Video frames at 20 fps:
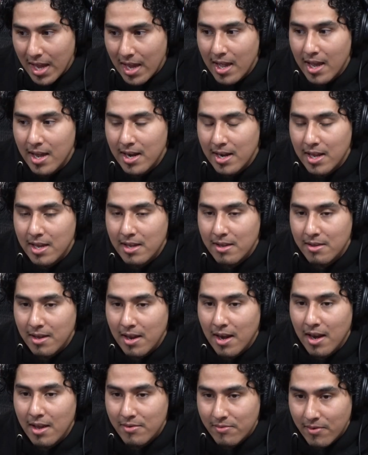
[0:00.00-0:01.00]
I like
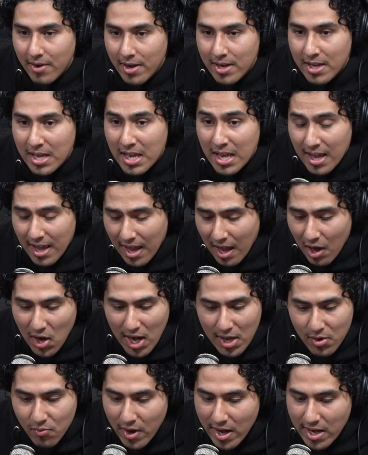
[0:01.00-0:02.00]
riding.
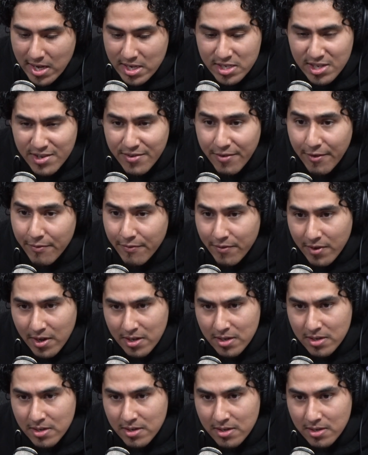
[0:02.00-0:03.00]
I like riding just for
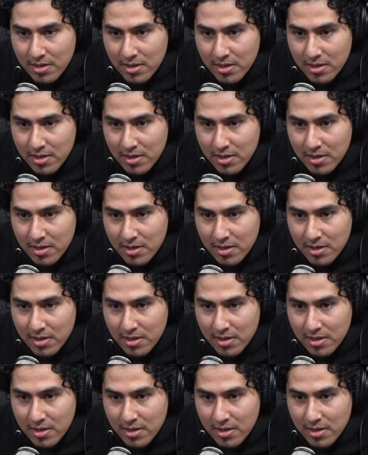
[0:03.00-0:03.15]
fun.